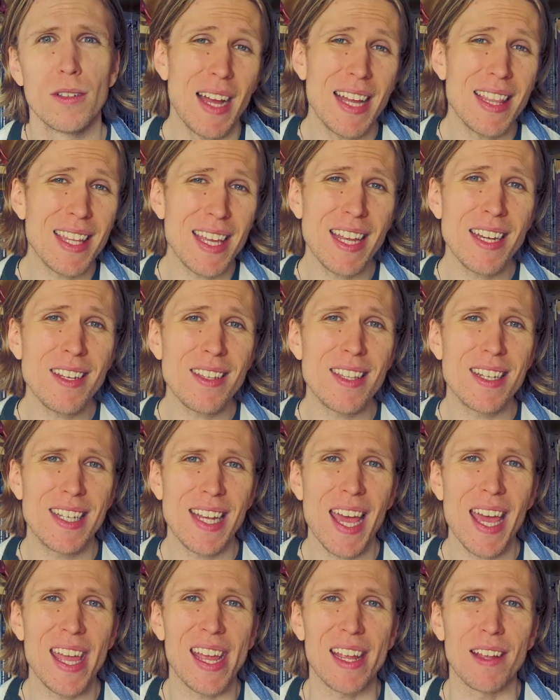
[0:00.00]
At the end of the
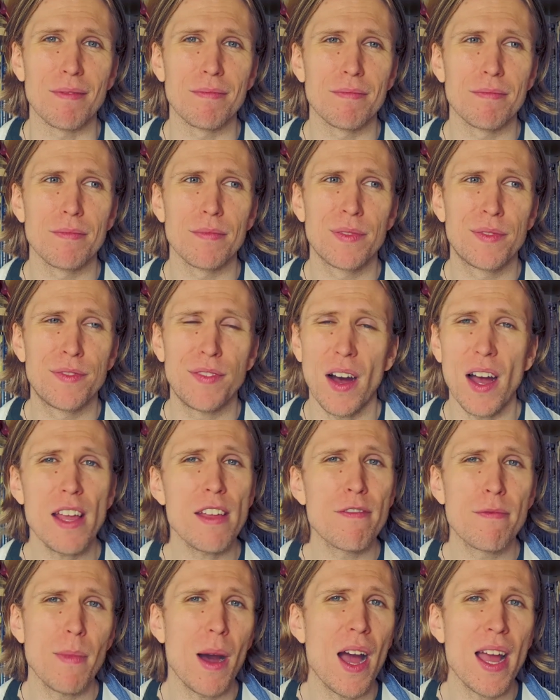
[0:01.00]
day,
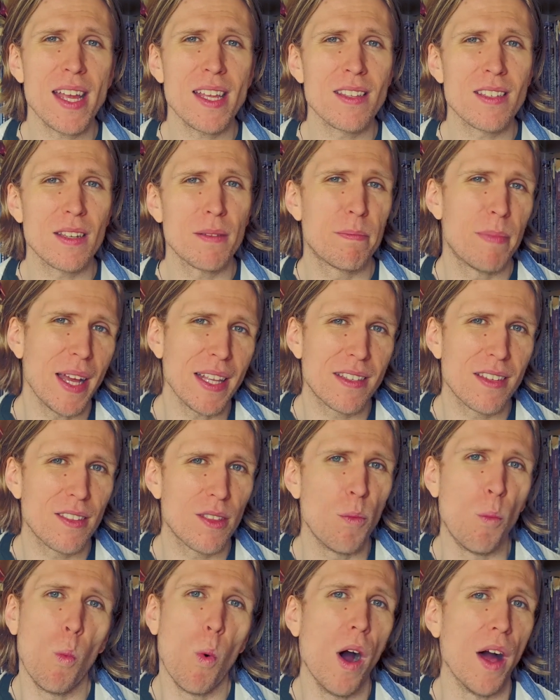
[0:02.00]
5 minds are better
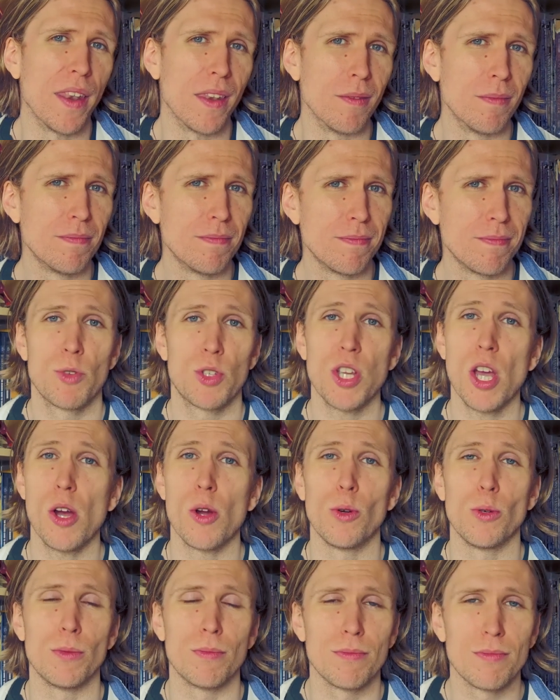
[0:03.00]
than 1.
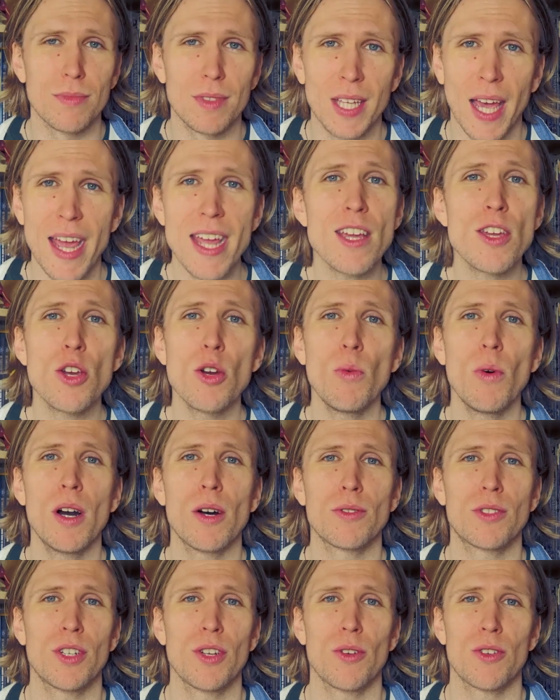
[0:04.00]
So, take your
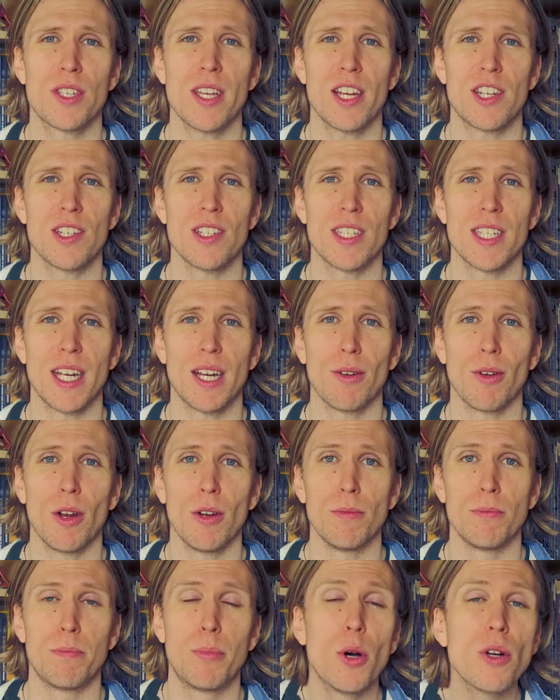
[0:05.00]
world to your session
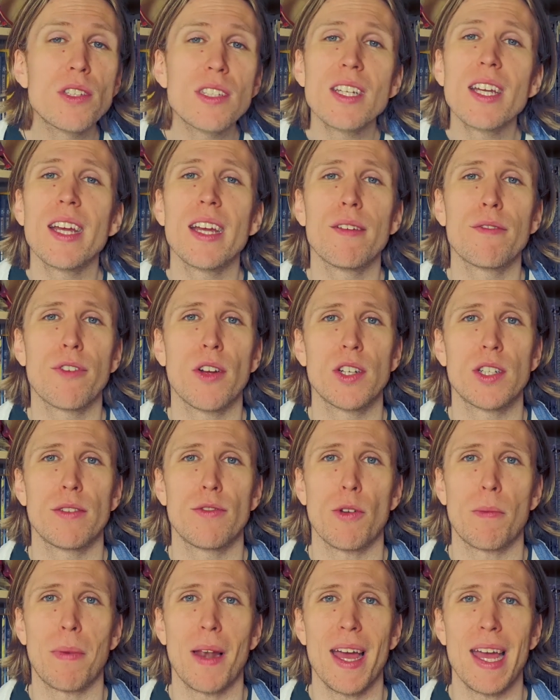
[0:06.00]
0, put it in front
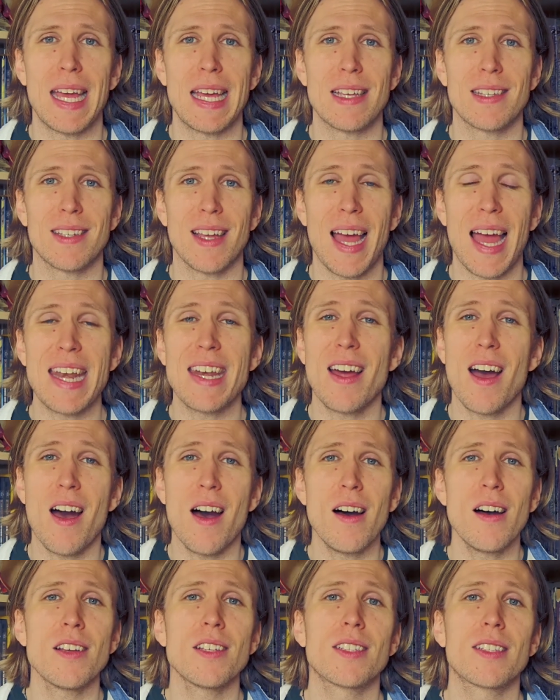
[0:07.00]
of your players, and
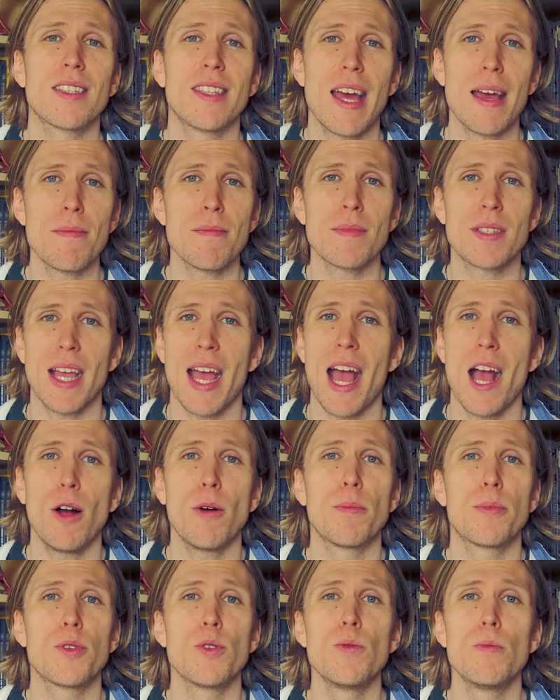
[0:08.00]
ask them to
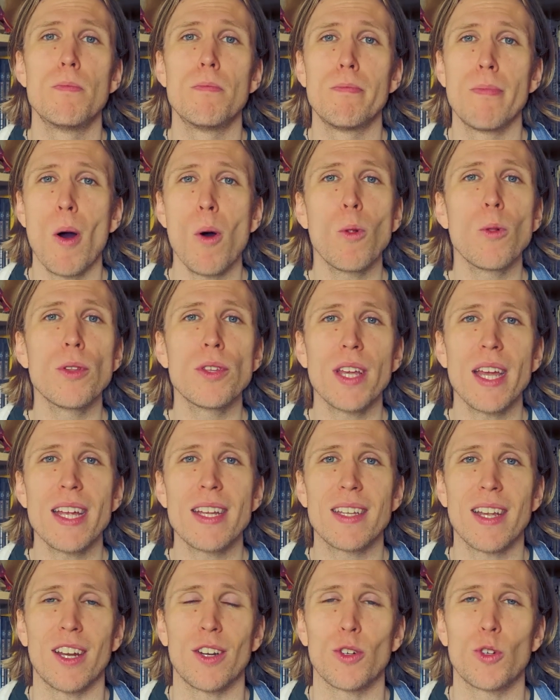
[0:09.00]
help you mold
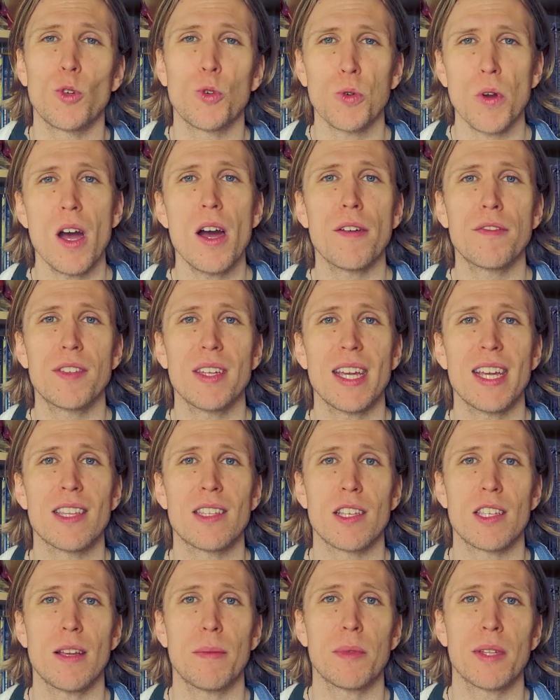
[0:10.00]
it and craft it
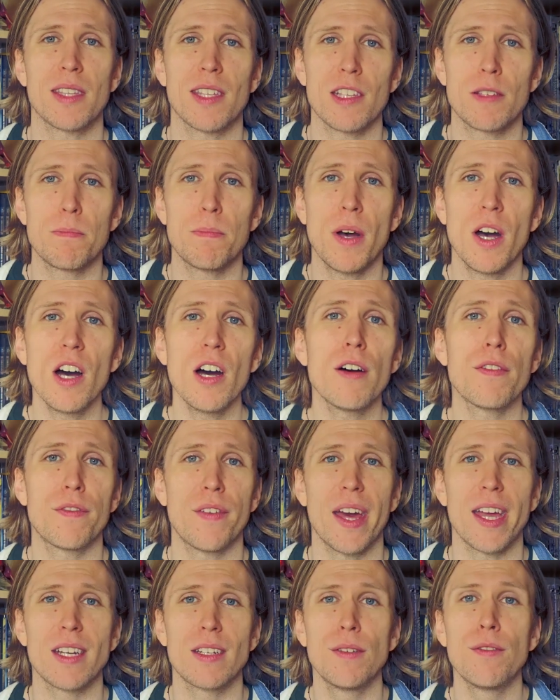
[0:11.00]
into something that's
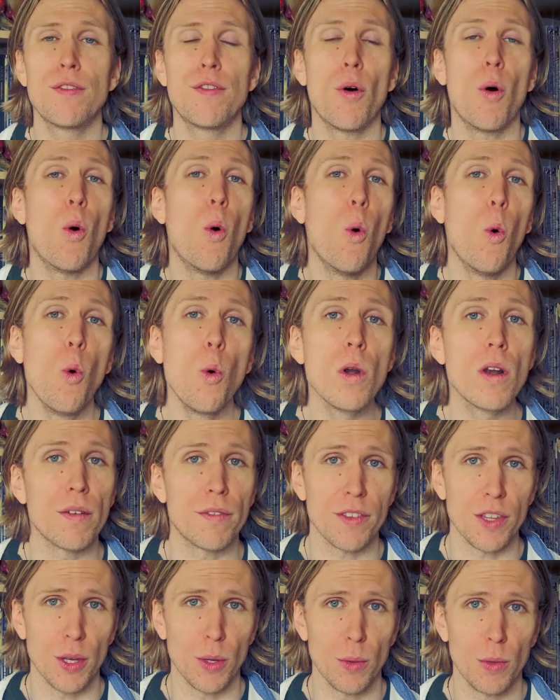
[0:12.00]
perfect for all
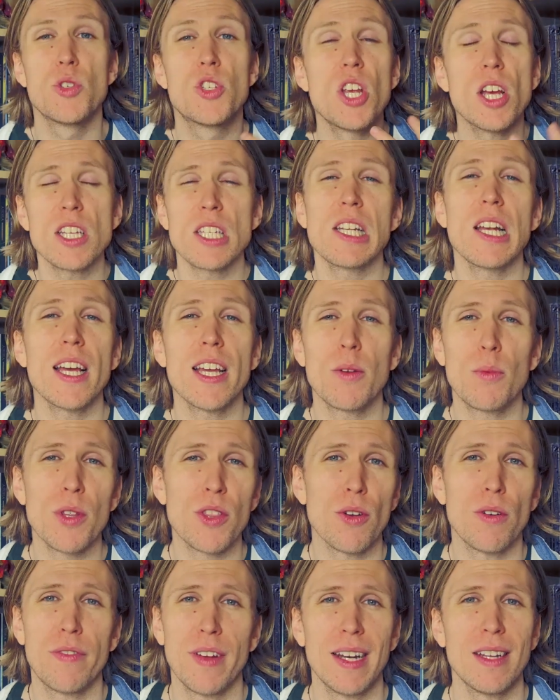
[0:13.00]
of you. Just like
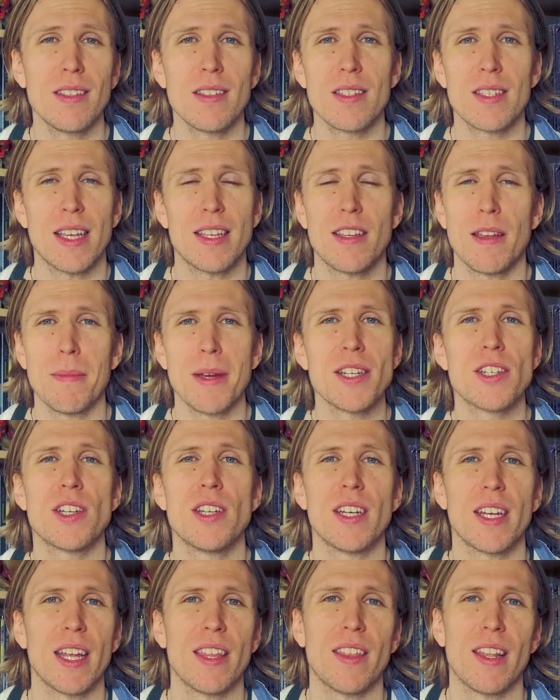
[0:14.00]
with your villains, as I
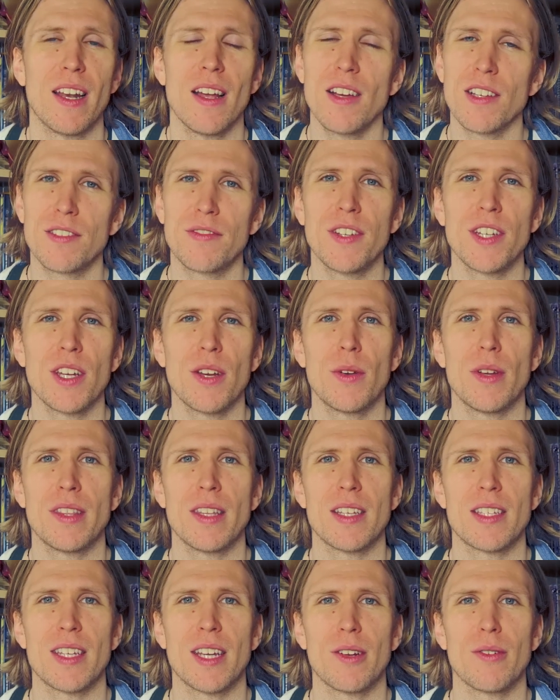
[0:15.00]
mentioned in the last video in
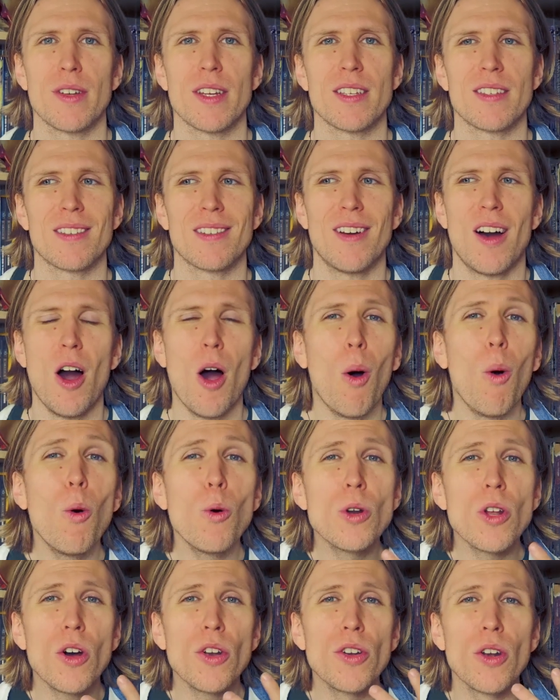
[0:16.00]
this series,
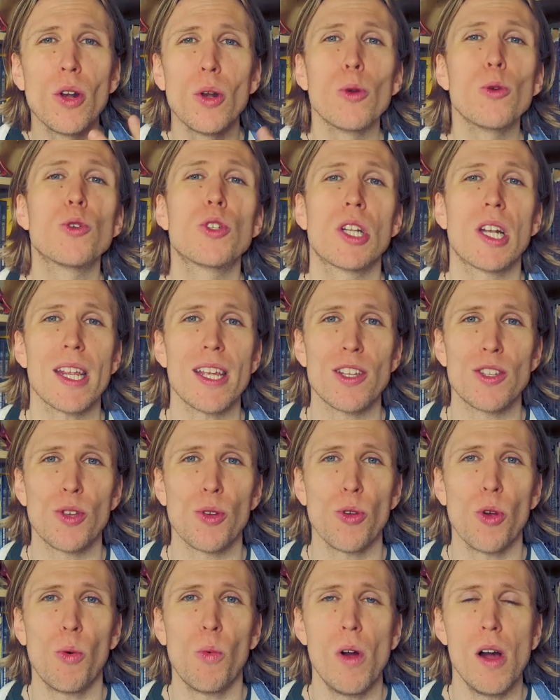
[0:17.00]
hold on loosely
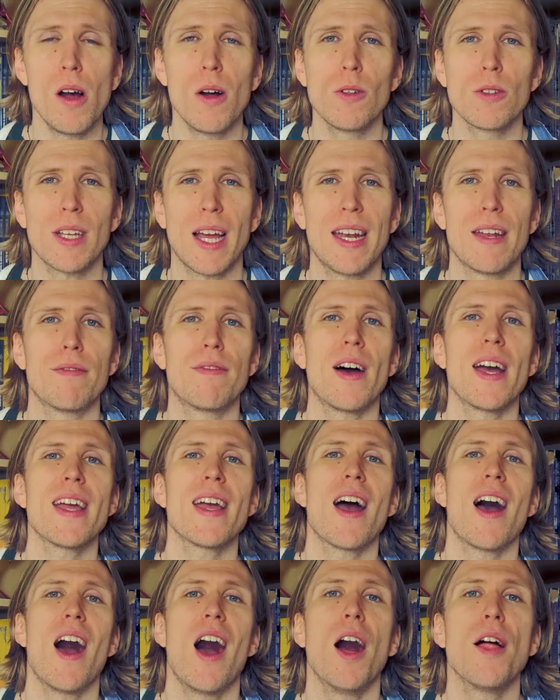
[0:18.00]
to your world and
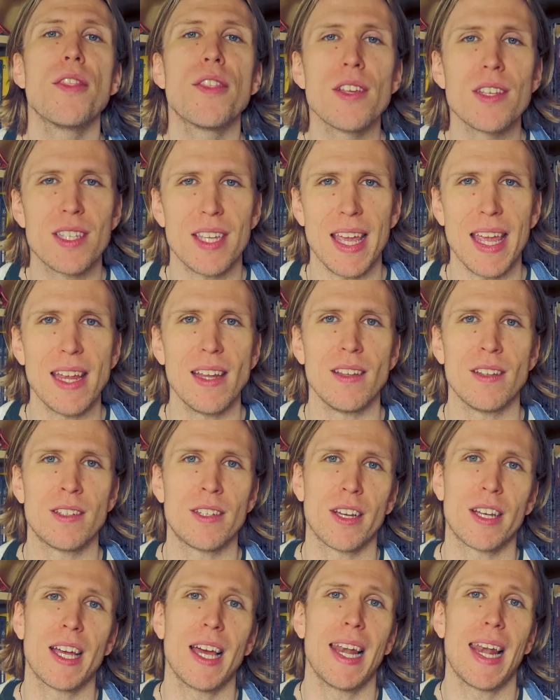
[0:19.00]
invite others in
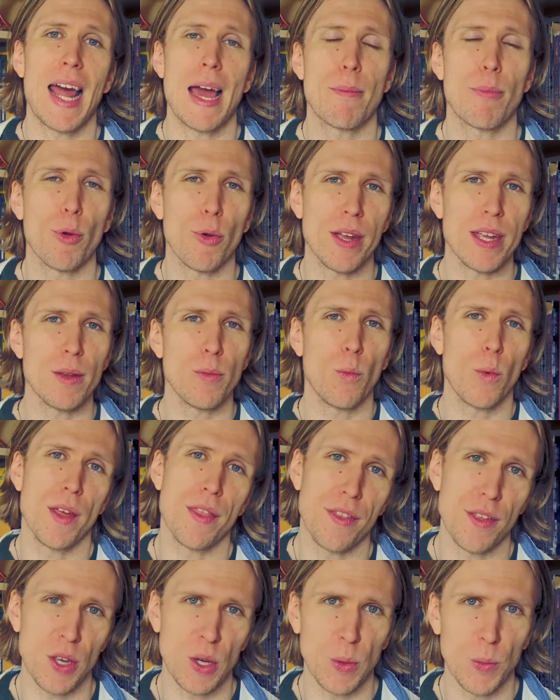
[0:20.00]
to collaborate
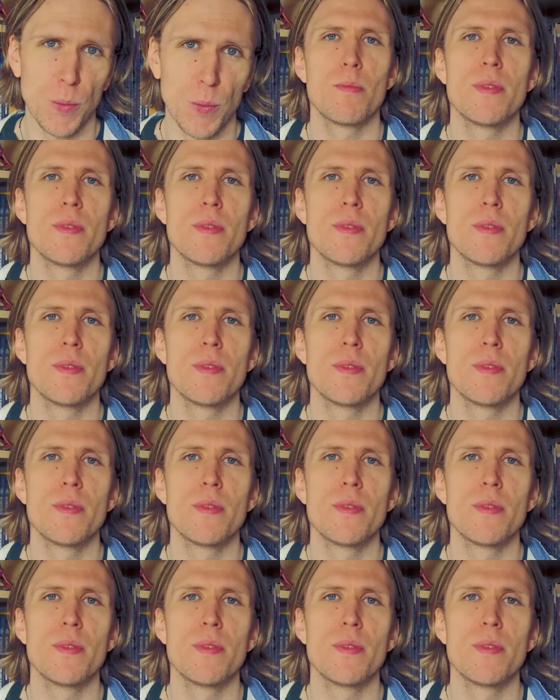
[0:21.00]
with you.